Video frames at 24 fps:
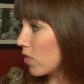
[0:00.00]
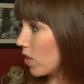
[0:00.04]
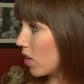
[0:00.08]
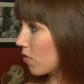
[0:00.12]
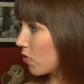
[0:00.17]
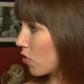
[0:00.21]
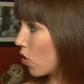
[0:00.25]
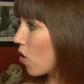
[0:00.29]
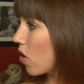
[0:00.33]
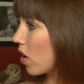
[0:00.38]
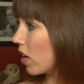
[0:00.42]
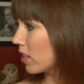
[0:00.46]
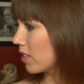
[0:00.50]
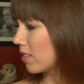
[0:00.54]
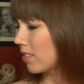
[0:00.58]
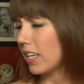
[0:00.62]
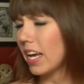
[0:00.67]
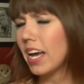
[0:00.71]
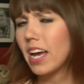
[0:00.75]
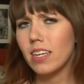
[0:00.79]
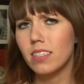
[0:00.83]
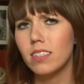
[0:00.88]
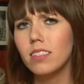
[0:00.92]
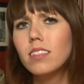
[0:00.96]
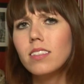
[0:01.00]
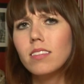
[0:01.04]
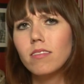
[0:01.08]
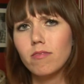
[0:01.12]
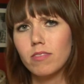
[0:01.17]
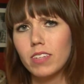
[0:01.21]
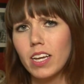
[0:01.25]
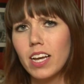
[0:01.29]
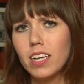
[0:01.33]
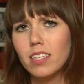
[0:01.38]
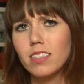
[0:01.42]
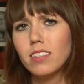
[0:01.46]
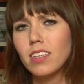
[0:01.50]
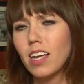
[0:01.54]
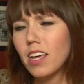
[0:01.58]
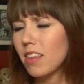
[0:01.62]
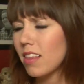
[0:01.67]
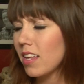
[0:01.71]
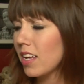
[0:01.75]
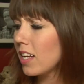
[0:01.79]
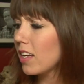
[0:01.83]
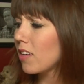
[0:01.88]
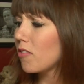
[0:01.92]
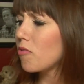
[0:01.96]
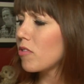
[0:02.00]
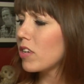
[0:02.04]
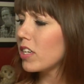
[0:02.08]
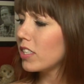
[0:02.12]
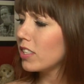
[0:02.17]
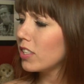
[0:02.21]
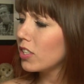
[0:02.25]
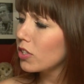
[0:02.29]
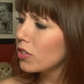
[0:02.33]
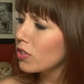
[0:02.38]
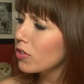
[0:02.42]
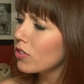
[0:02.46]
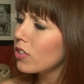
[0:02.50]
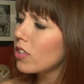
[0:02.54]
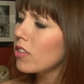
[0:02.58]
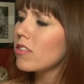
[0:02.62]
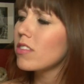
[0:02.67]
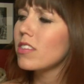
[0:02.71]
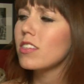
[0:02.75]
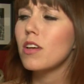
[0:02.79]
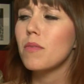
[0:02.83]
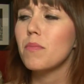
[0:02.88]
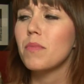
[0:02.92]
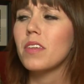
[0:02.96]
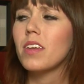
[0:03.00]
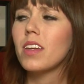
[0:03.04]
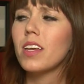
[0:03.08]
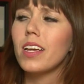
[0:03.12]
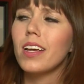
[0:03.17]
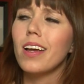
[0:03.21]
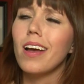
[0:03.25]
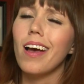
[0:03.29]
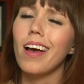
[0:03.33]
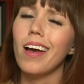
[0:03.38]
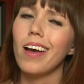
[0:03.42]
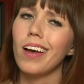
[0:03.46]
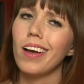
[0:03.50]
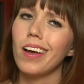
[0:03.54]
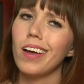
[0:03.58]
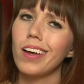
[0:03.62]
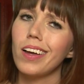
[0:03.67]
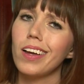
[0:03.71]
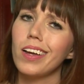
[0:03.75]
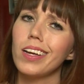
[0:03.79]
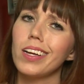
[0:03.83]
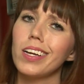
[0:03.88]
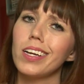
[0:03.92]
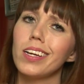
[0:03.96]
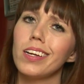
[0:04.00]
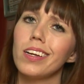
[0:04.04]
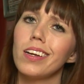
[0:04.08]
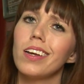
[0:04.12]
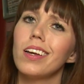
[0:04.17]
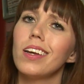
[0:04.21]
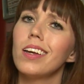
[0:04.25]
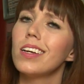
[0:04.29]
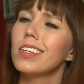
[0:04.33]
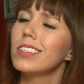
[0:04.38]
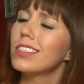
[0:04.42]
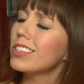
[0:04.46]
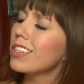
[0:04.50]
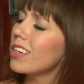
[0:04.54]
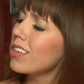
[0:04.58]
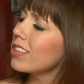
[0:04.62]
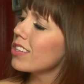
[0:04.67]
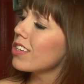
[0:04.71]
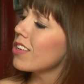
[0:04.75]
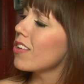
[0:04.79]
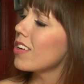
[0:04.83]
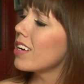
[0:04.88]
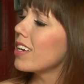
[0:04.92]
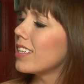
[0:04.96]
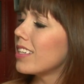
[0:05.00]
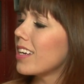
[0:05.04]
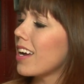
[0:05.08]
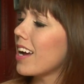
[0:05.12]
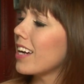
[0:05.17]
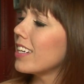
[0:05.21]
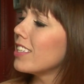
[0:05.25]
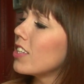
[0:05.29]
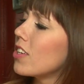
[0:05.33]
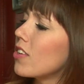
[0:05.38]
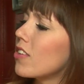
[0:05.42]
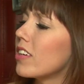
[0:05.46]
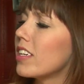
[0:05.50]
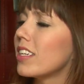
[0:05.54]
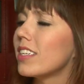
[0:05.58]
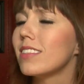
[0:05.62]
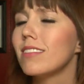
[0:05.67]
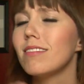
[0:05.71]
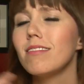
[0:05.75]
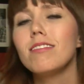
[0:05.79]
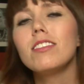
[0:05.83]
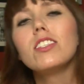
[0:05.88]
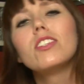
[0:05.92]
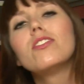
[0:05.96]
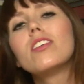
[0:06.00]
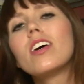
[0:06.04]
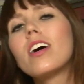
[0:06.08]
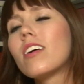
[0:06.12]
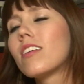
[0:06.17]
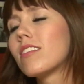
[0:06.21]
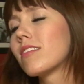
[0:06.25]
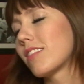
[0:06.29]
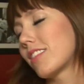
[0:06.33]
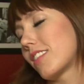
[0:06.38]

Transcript: Of course, yes. Yes, I think when you know something, I don't know it, and I know it, and you don't.